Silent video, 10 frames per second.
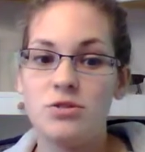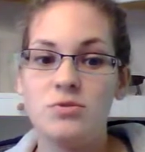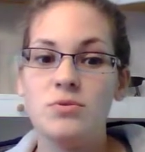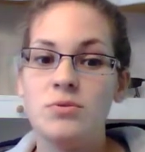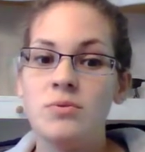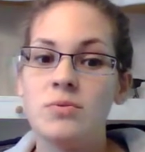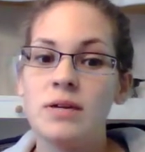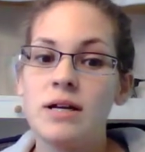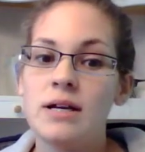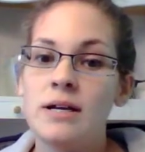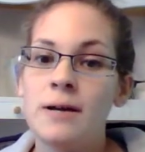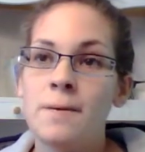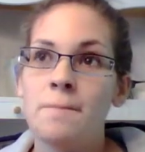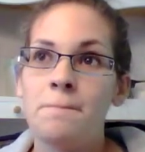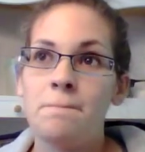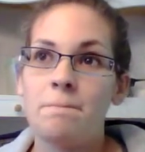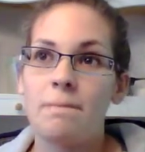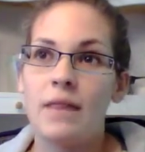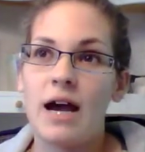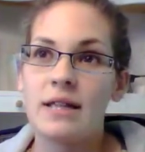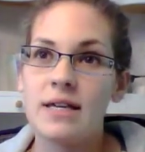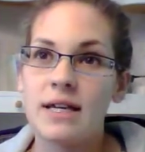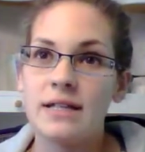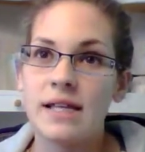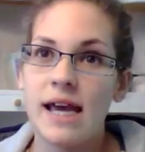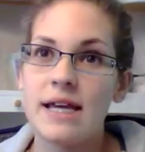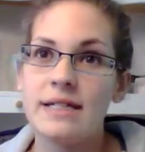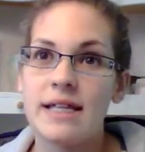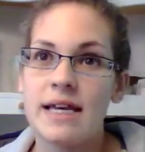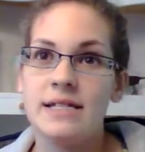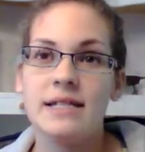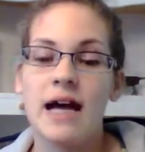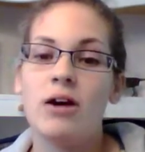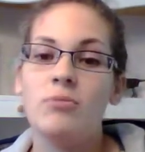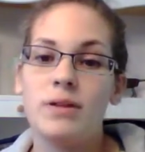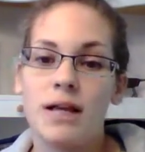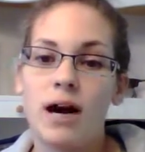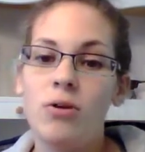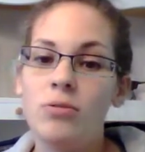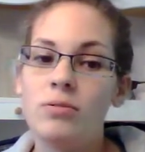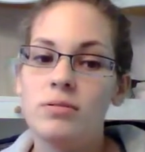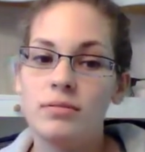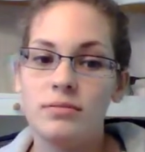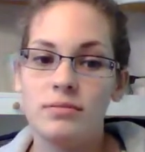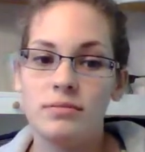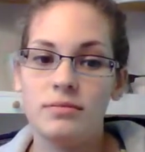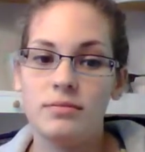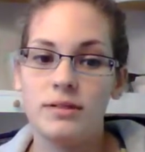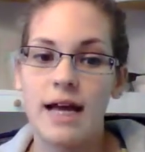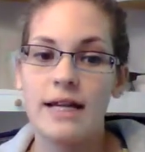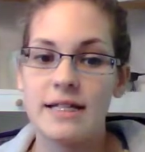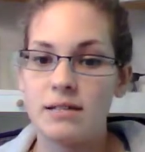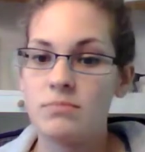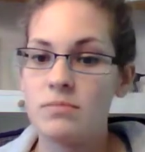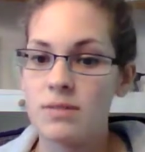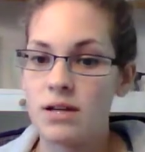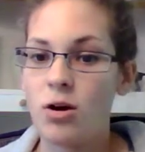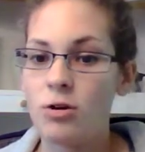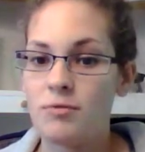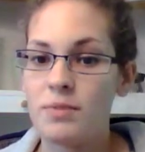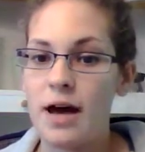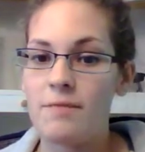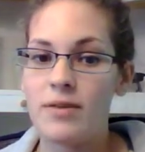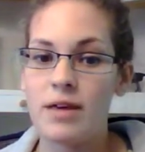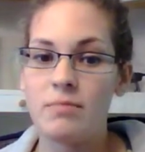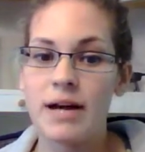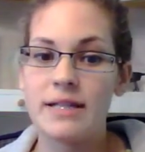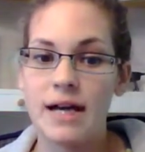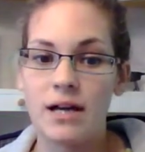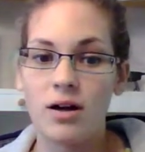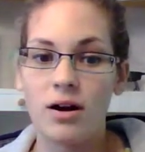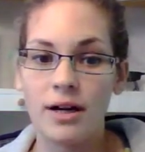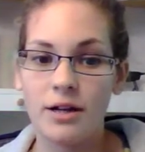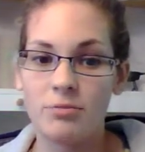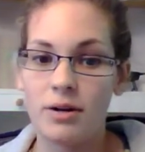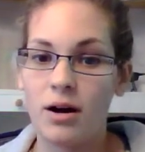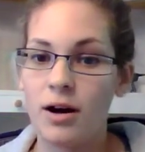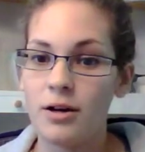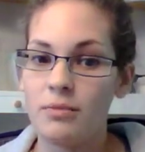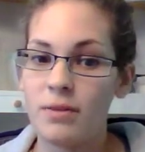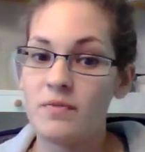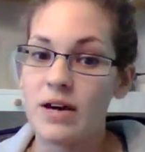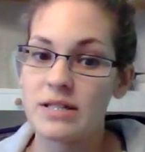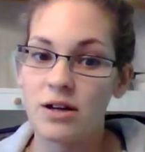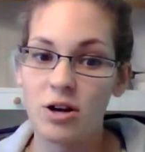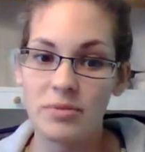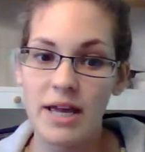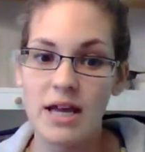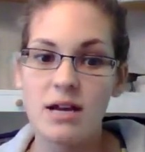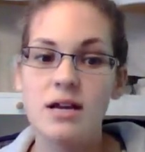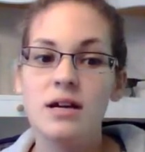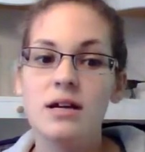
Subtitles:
to, I think it's 8 days now without any symptoms at all from having my tachycardia, my fast heart rate,